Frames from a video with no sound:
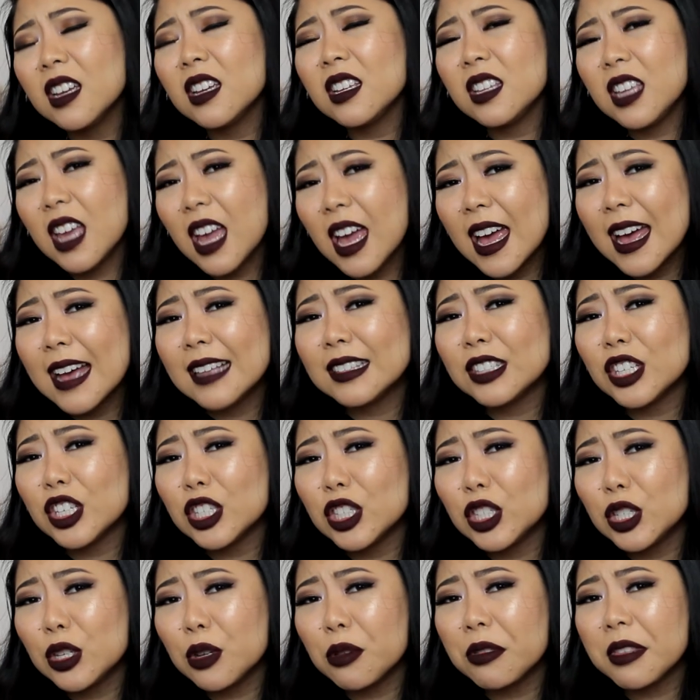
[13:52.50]
yeah,
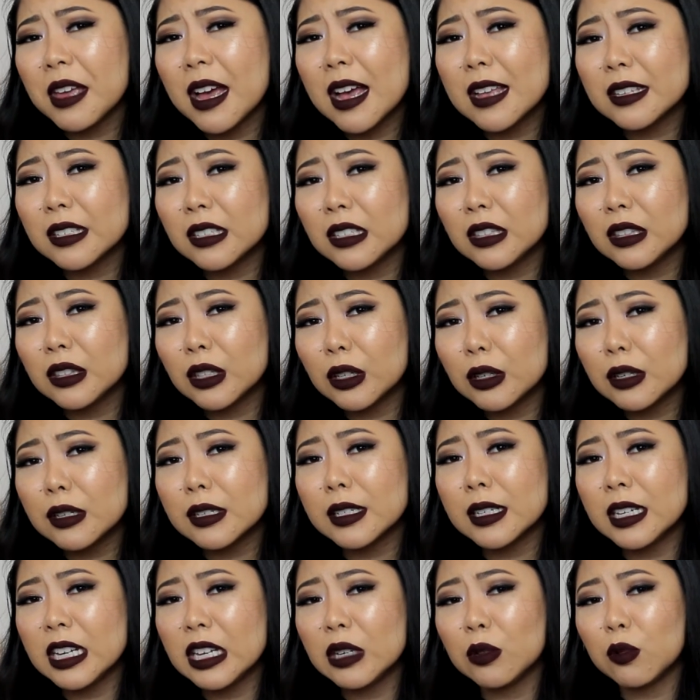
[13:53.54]
it's a two thousand
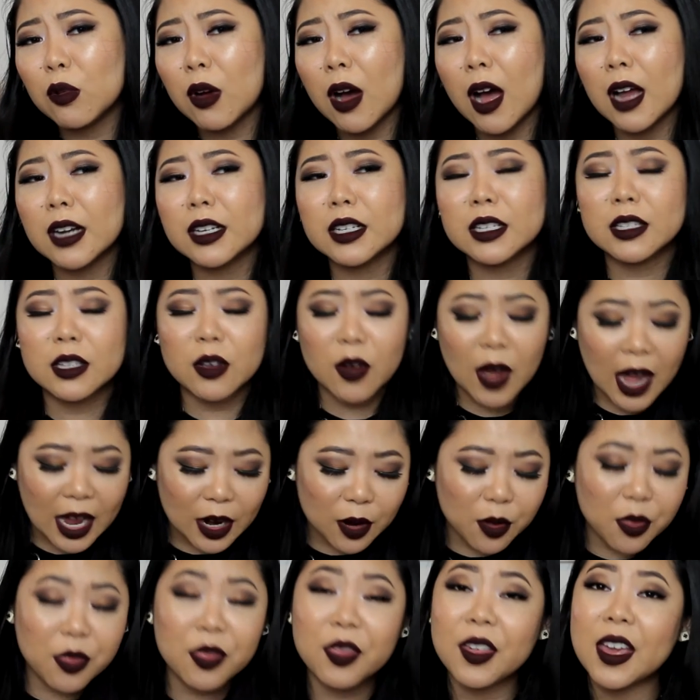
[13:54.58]
thirteen watch, so I
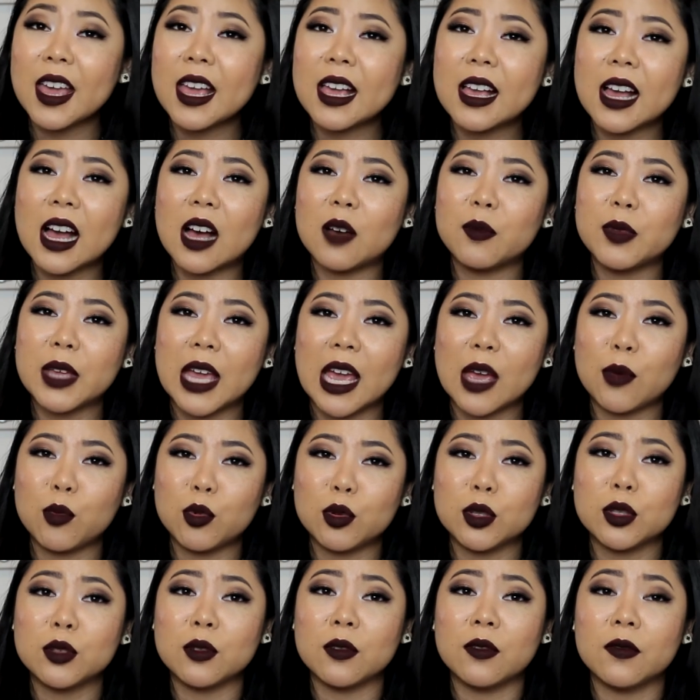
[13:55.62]
don't think I'll be
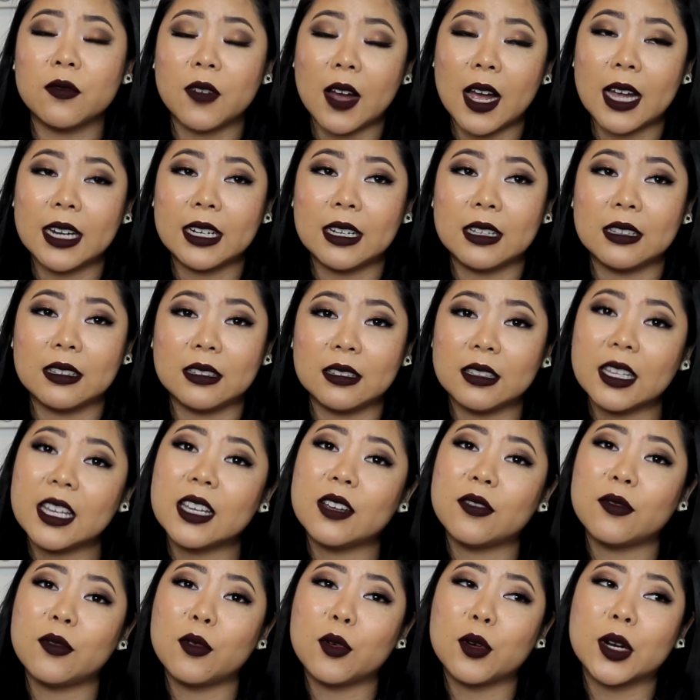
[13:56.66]
able to find a
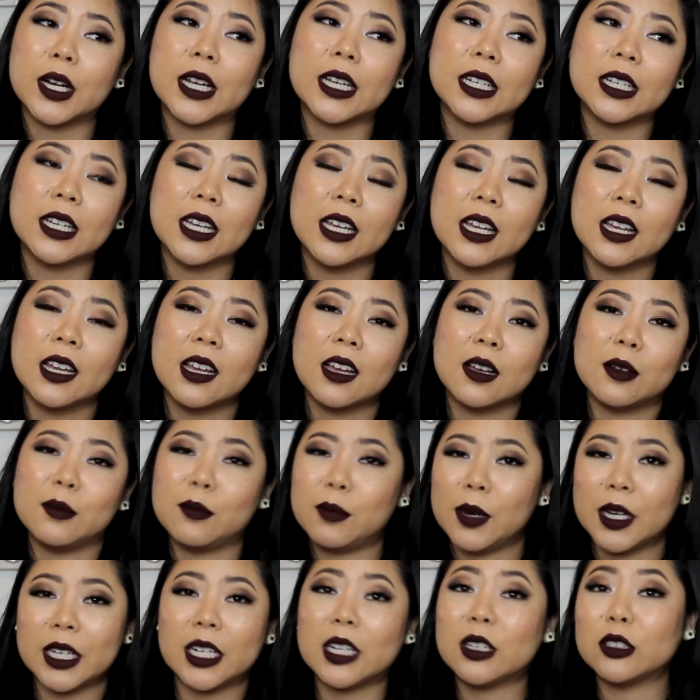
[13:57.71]
link for it,
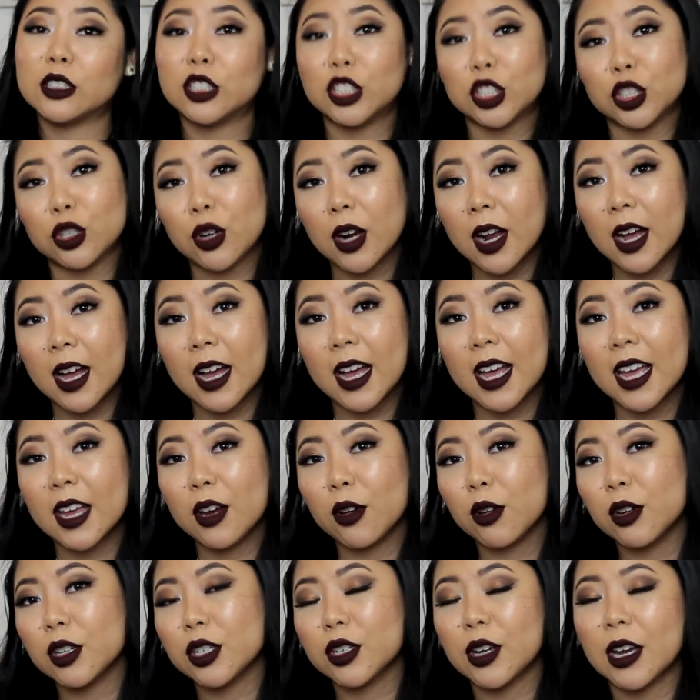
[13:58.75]
but I'll try
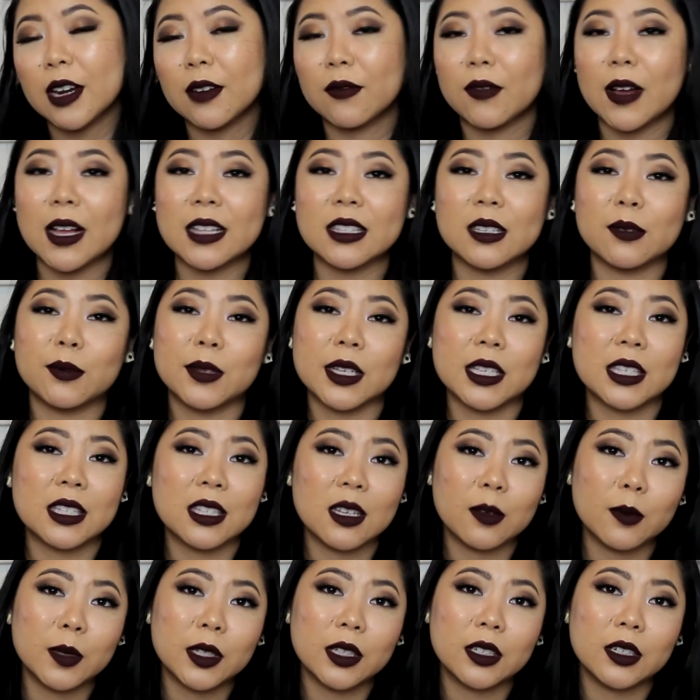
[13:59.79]
or try to find something
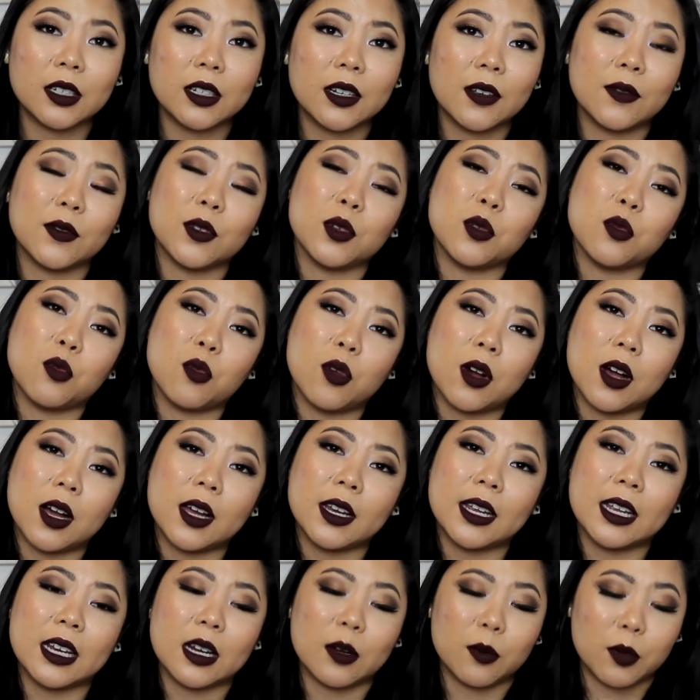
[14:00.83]
similar if you
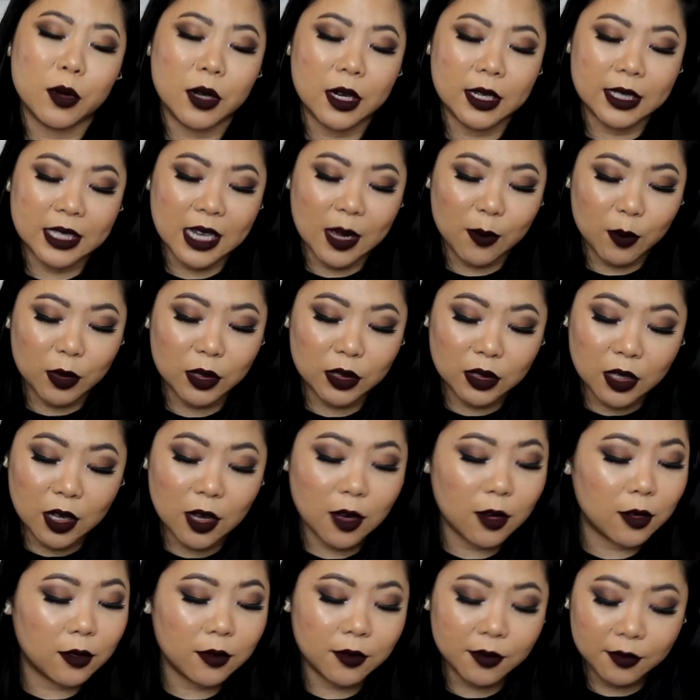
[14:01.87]
want, and I'll put it down
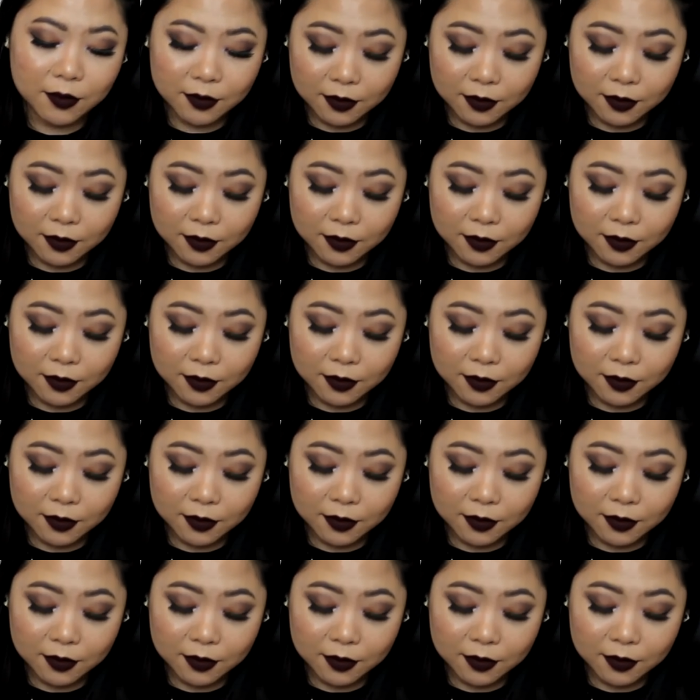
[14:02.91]
below